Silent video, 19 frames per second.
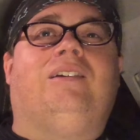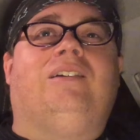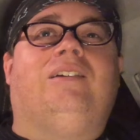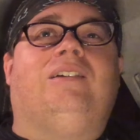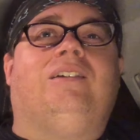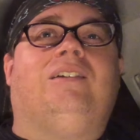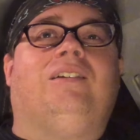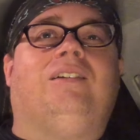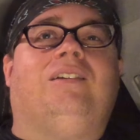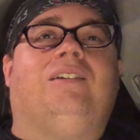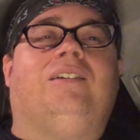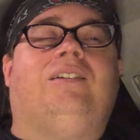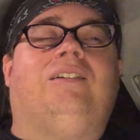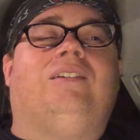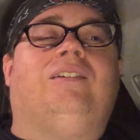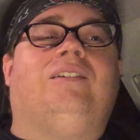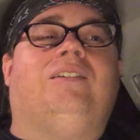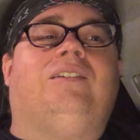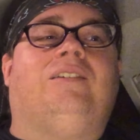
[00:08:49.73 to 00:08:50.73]

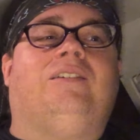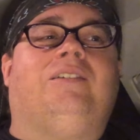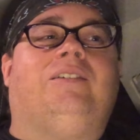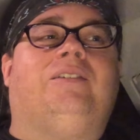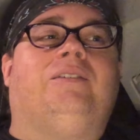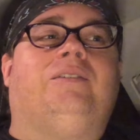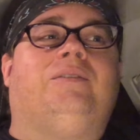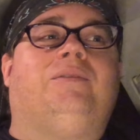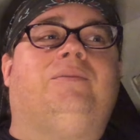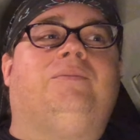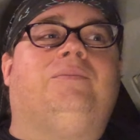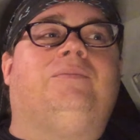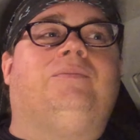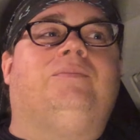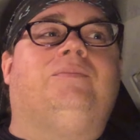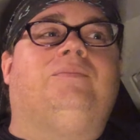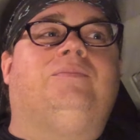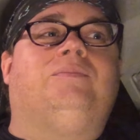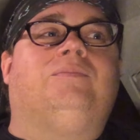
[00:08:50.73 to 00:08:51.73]

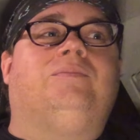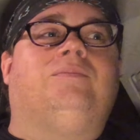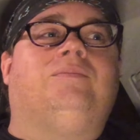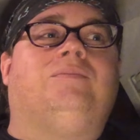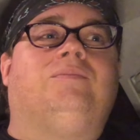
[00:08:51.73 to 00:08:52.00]
The person shown says nothing.